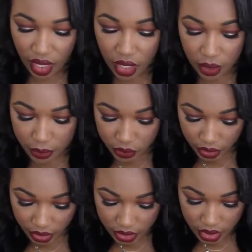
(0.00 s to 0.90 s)
Um,
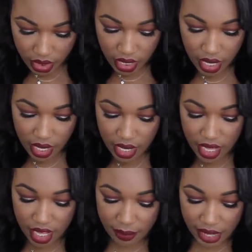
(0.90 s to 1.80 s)
okay.
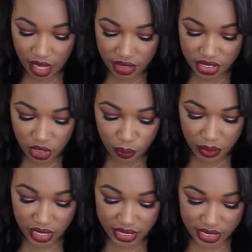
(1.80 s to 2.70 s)
Um, I also
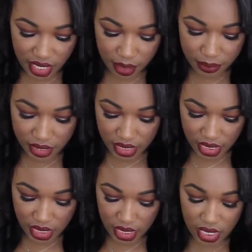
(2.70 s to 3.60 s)
picked up
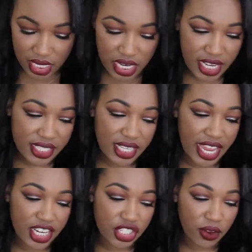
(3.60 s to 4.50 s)
the NYX
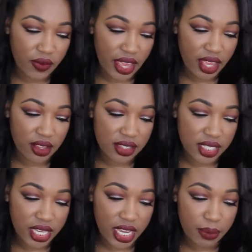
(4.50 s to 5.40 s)
Angel Veil
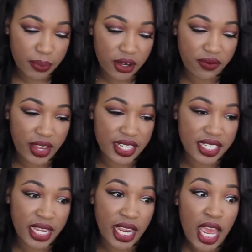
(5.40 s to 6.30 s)
Skin
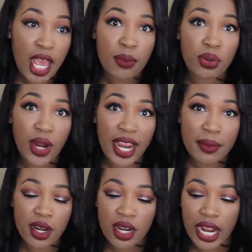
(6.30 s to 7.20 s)
Perfecting
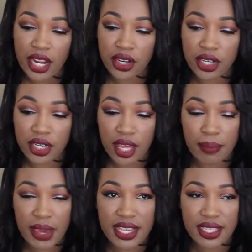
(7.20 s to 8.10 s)
Primer. I heard
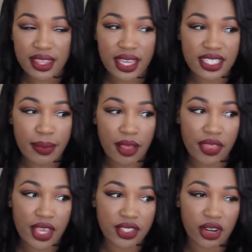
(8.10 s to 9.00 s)
amazing things
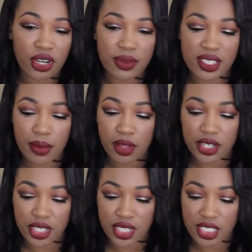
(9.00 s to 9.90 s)
about this. I heard it was
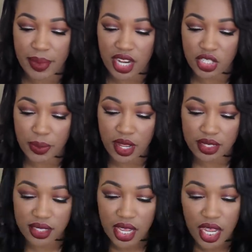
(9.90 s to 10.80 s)
similar to the
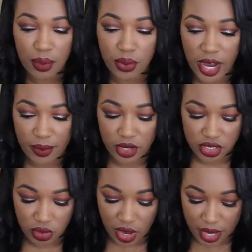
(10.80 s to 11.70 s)
Smashbox primer,
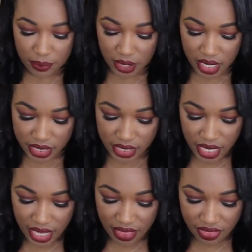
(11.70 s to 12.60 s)
so I
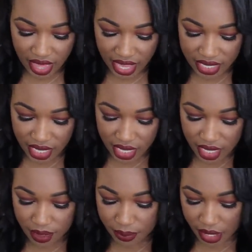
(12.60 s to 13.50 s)
picked that
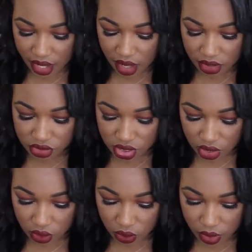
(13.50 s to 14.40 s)
up. I
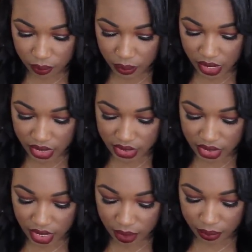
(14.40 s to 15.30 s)
also picked
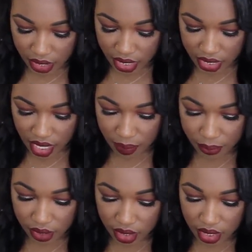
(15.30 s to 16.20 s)
up a
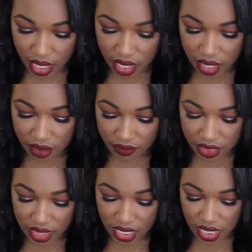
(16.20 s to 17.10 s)
couple
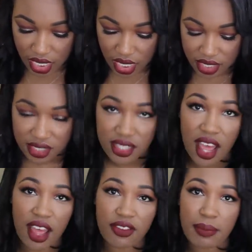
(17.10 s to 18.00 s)
of the
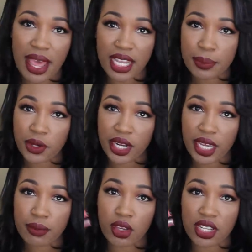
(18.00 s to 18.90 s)
Soft Matte Lip
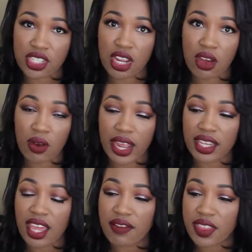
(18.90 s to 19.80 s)
Cream. You guys know I
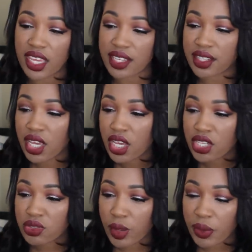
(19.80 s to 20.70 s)
love these,
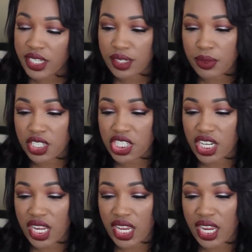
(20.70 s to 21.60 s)
so I picked up the
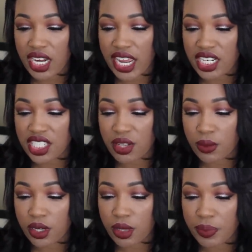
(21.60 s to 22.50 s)
shade
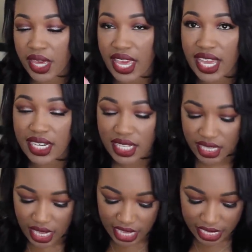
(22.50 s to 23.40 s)
Antwerp and
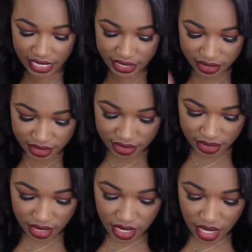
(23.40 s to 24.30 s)

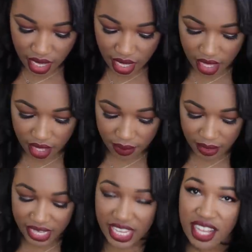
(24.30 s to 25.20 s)
Cannes. Um,
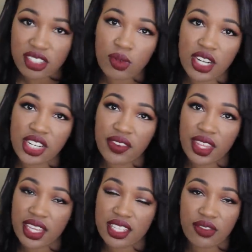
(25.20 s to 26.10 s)
I can't swatch
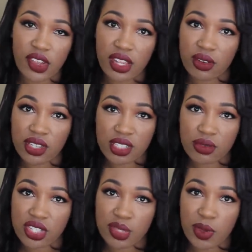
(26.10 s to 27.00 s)
everything in this video because it
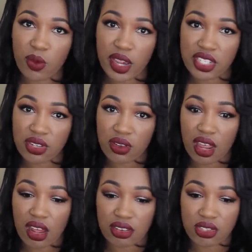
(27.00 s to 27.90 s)
would just be way too
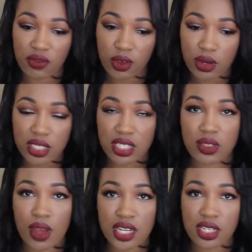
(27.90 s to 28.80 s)
long, so if you want to see
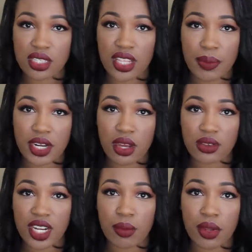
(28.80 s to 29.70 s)
swatches, let me
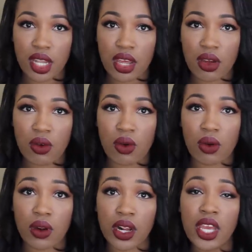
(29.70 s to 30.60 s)
know down below
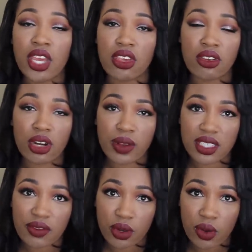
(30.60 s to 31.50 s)
or you can
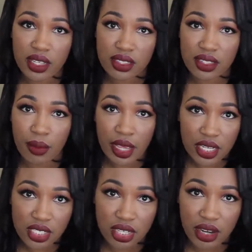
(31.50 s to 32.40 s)
always leave requests on my
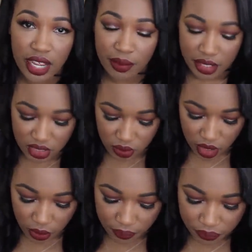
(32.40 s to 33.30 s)
Instagram as
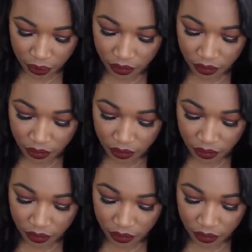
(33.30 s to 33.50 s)
well.